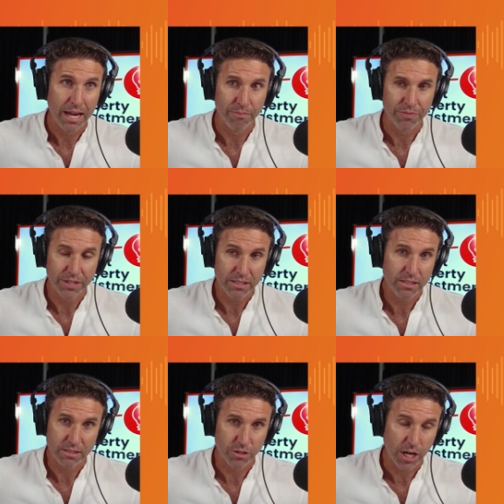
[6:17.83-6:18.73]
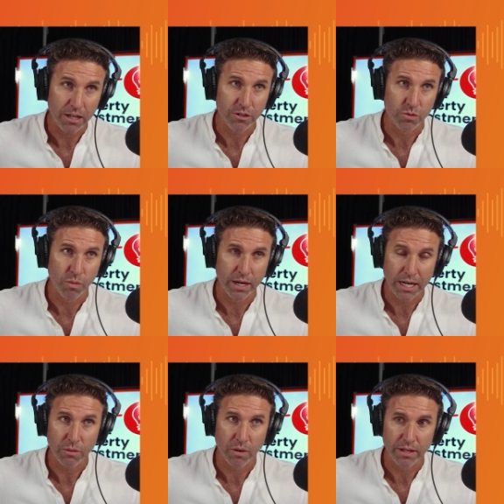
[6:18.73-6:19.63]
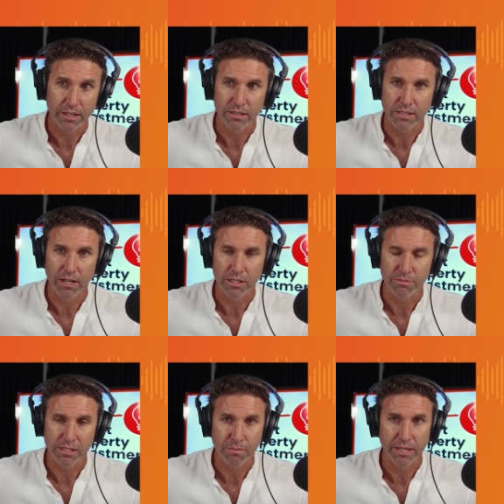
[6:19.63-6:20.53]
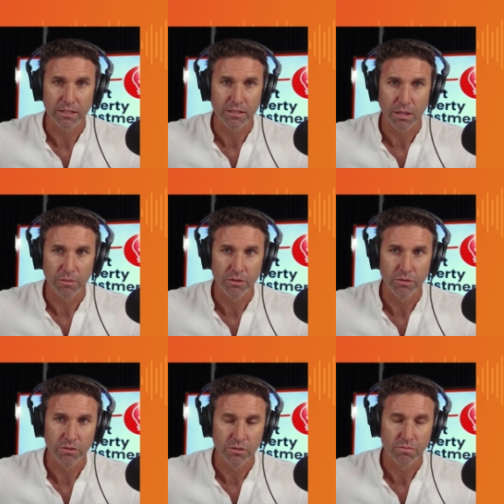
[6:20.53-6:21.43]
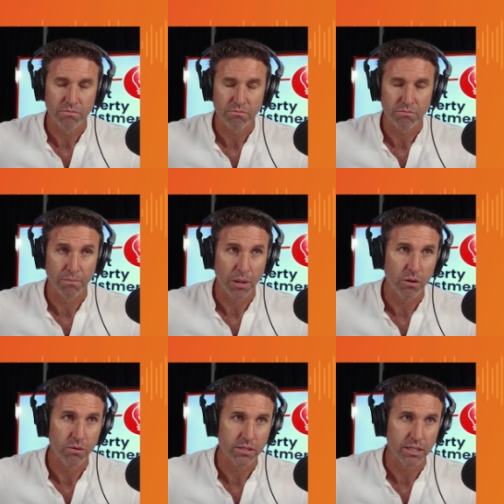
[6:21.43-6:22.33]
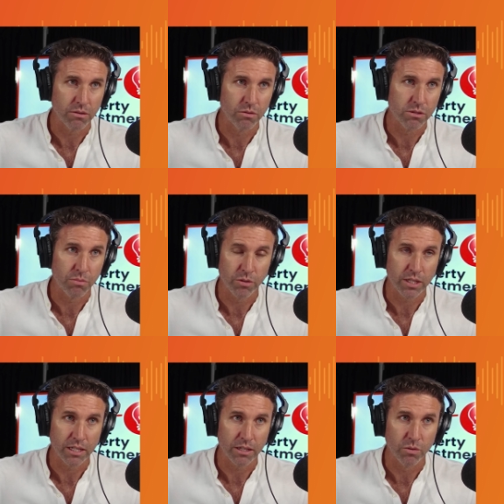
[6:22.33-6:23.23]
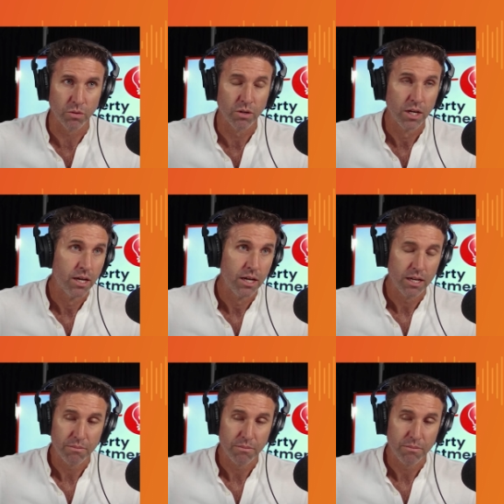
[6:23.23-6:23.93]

And this is the challenge when anyone is going to be speaking to someone who's proposing or spruiking or